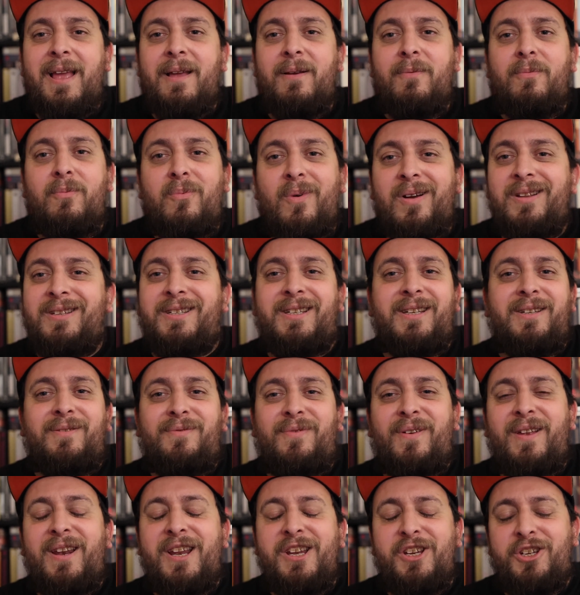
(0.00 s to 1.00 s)
once it's
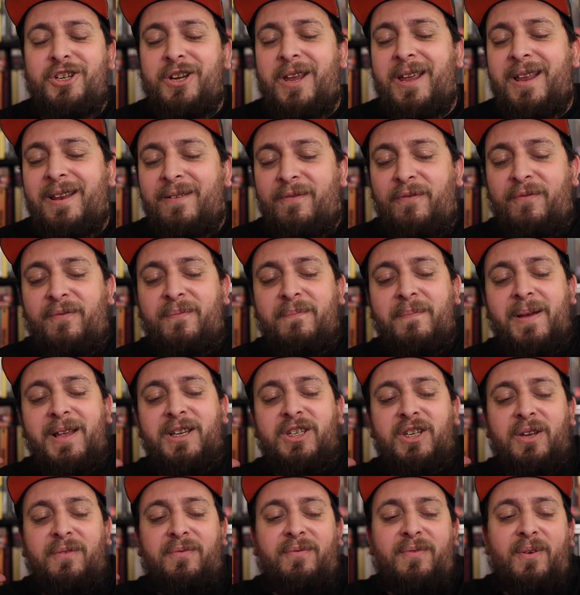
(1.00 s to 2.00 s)
finished, it
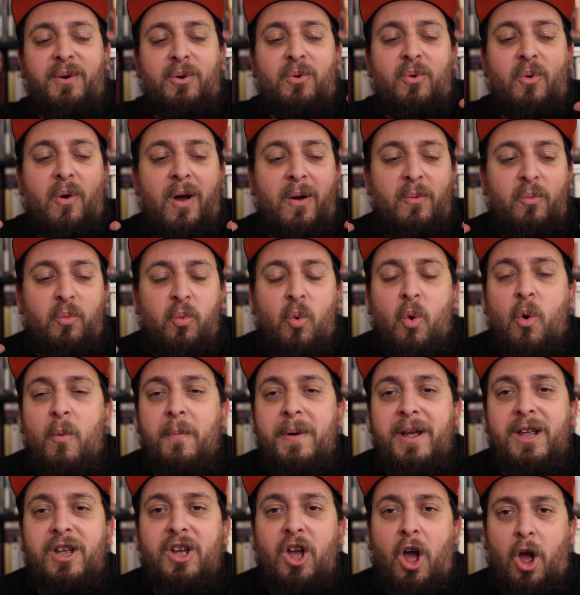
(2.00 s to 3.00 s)
makes you feel quite warm
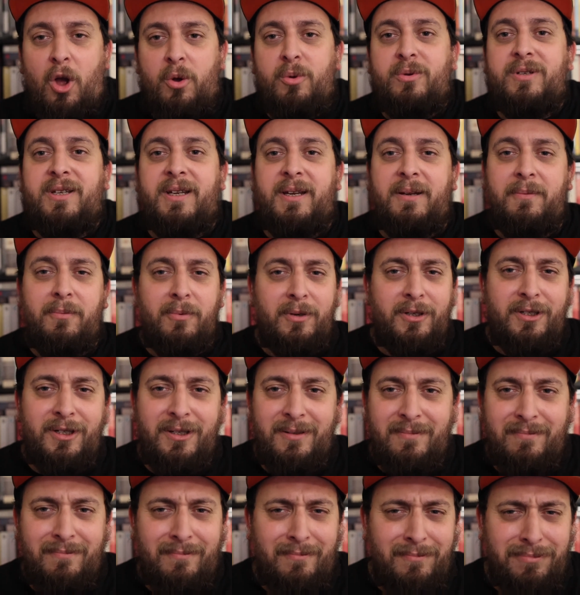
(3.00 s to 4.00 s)
and cozy, which
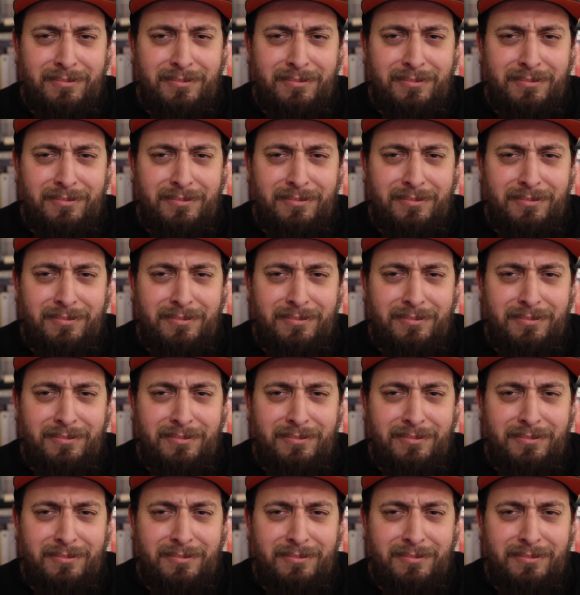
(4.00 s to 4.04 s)
is